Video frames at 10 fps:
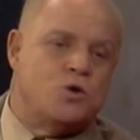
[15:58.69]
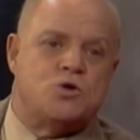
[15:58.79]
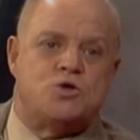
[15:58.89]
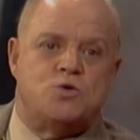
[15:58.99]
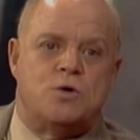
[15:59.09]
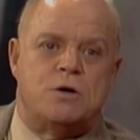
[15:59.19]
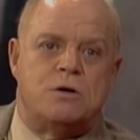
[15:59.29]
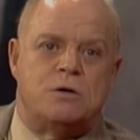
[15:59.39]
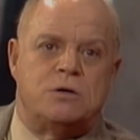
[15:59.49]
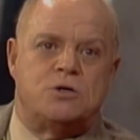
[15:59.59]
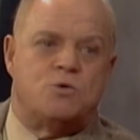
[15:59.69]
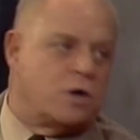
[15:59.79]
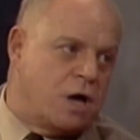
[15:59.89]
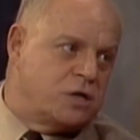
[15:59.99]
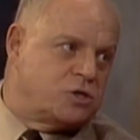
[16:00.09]
to a
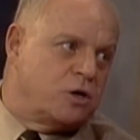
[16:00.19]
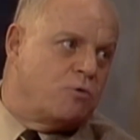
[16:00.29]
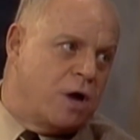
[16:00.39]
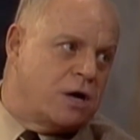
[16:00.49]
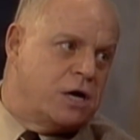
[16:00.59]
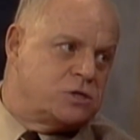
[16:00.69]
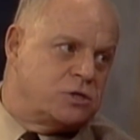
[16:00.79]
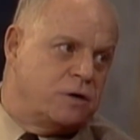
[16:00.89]
concert, a rock concert,